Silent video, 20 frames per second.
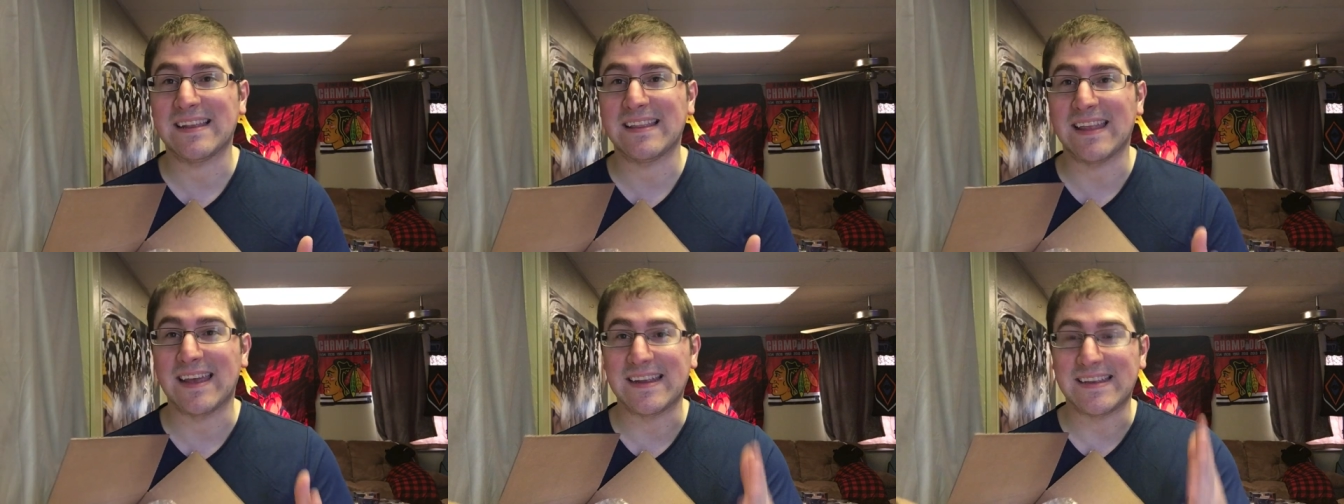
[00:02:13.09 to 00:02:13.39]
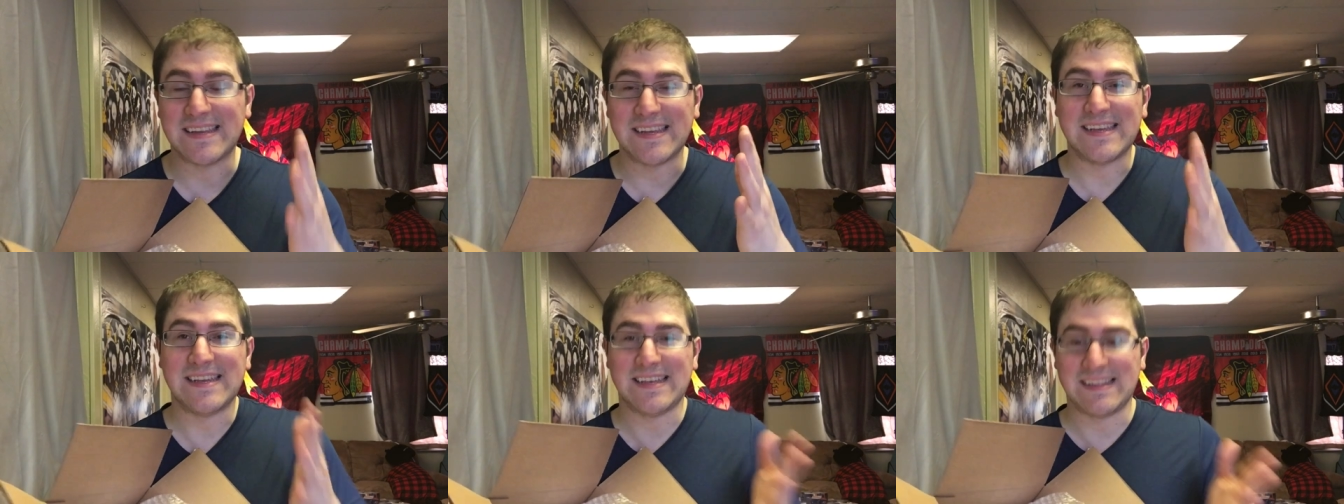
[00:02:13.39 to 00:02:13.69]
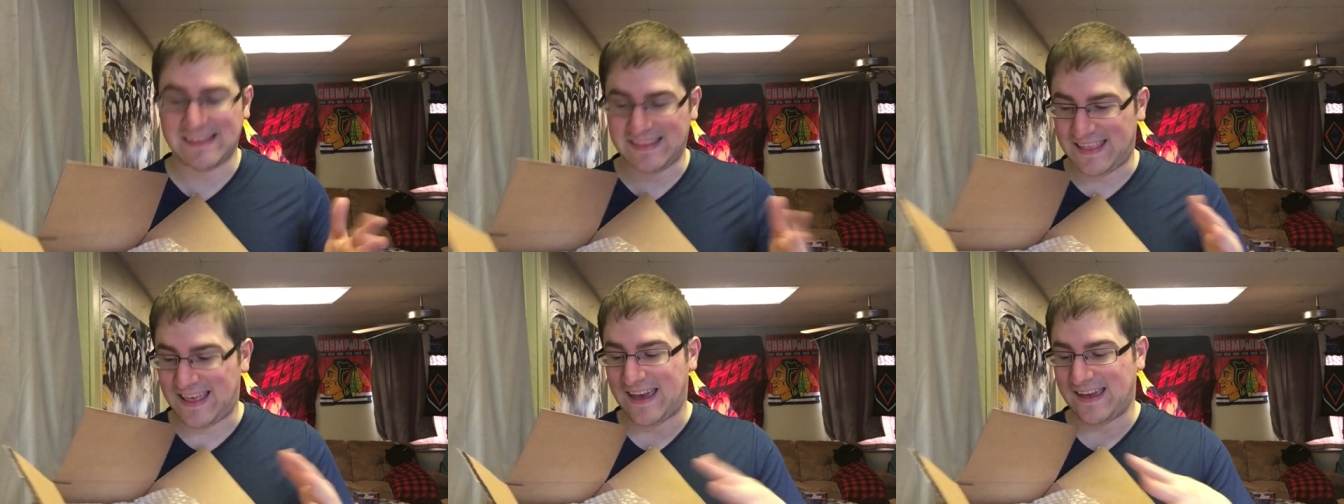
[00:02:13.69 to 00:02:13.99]
Like, to
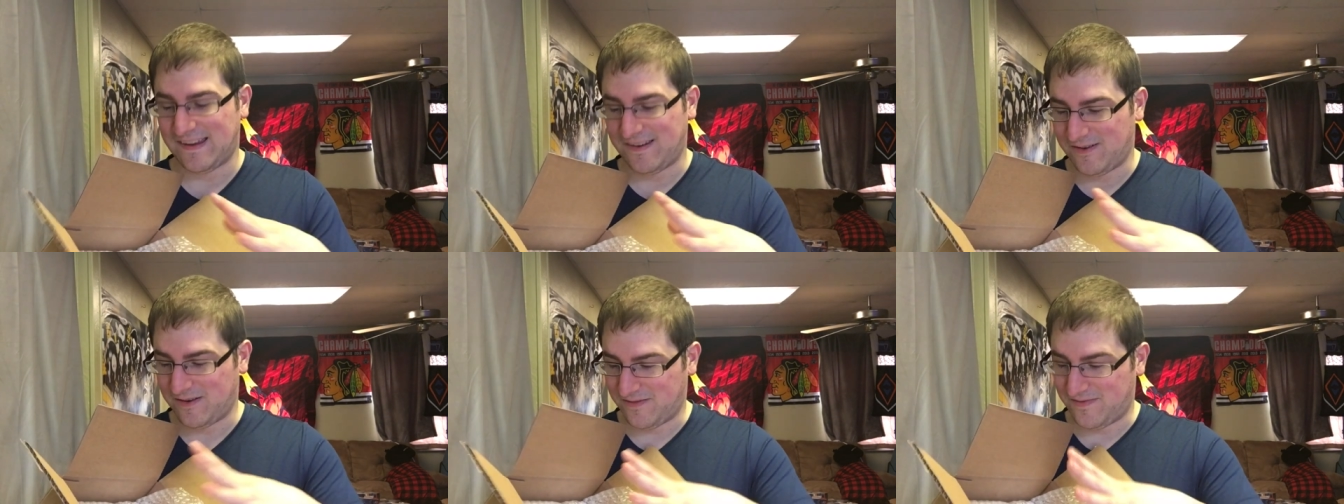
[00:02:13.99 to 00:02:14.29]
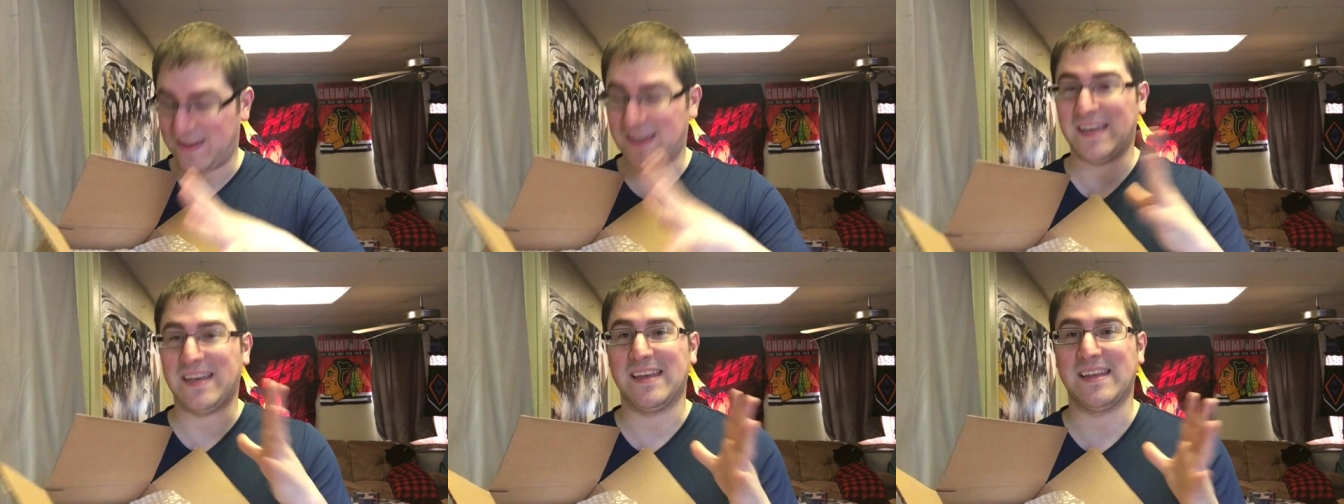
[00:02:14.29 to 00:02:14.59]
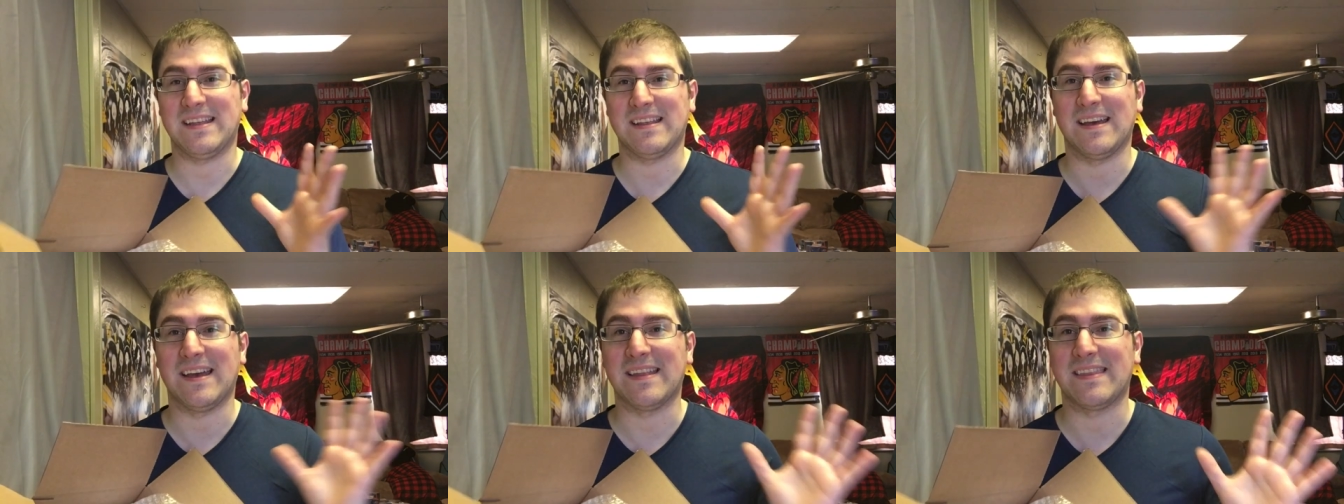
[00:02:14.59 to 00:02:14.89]
get that good of a
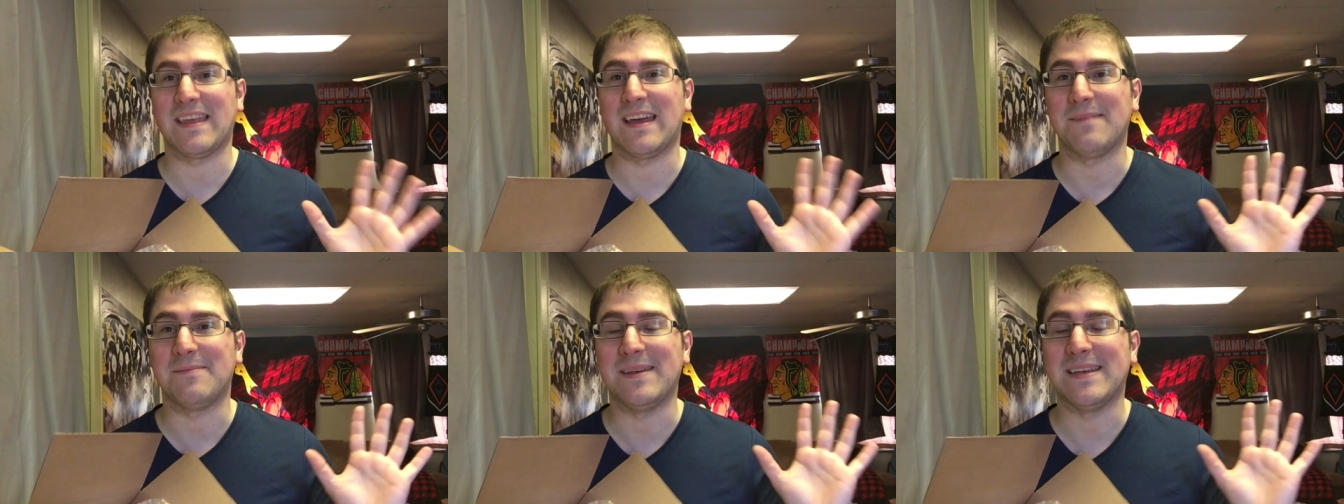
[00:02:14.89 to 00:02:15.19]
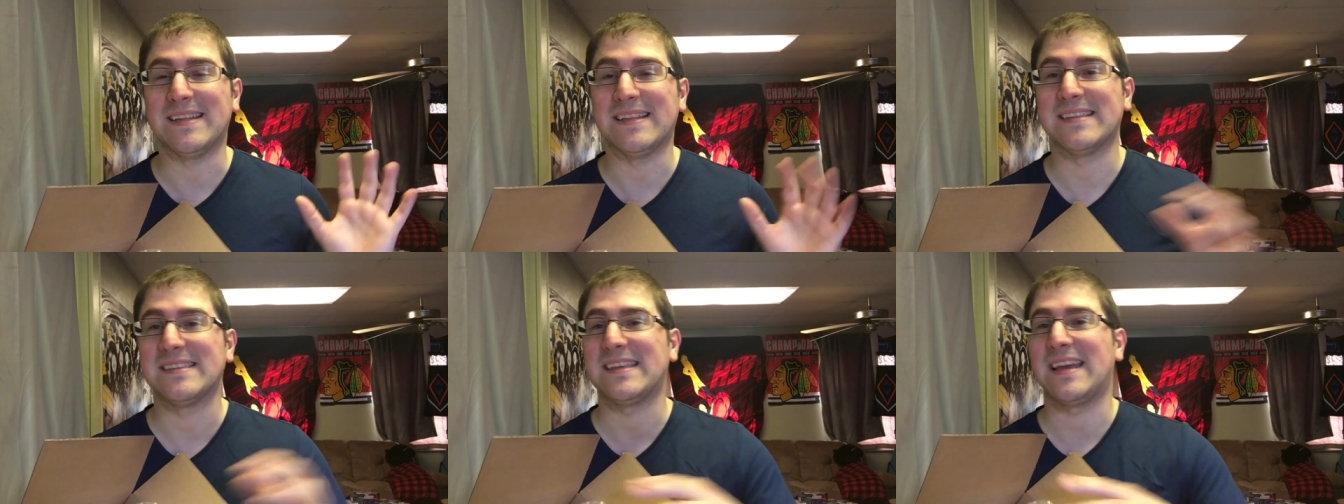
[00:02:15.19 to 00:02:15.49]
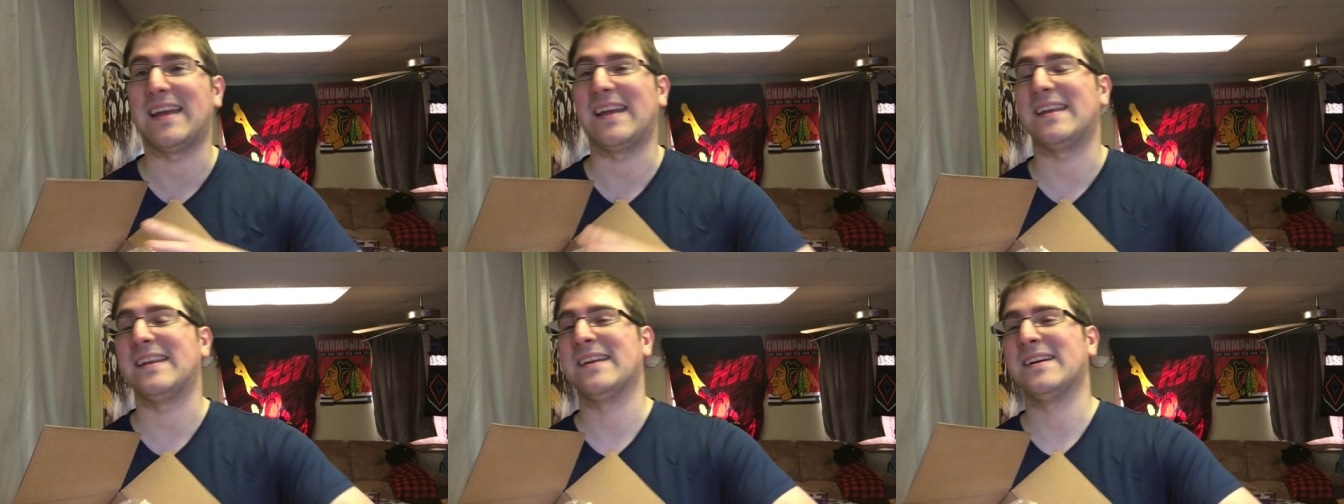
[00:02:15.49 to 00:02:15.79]
hit, like, that'd be
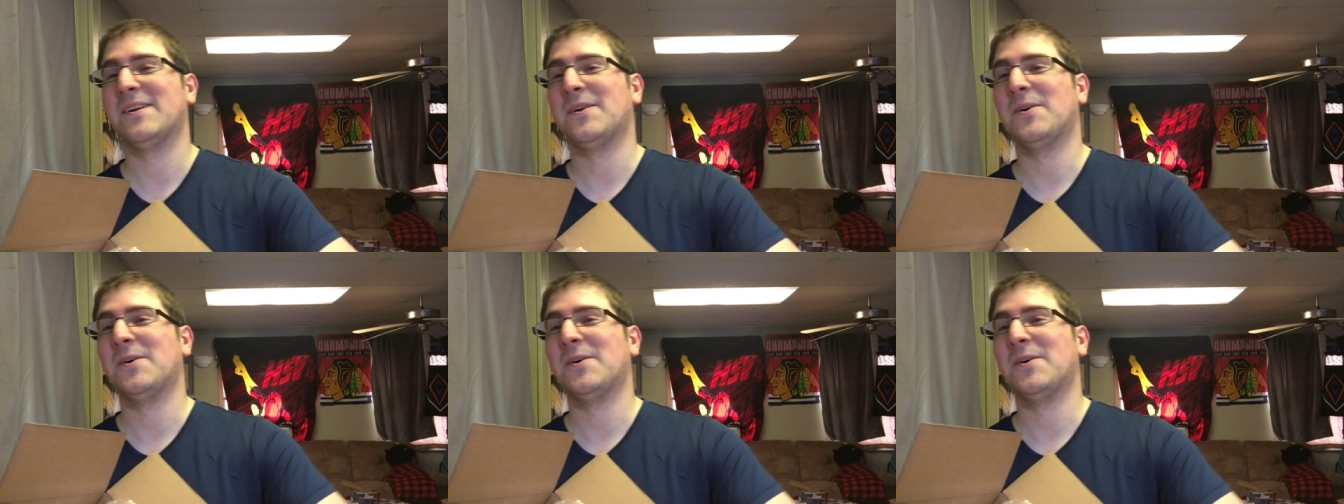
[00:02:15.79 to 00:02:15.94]
insane.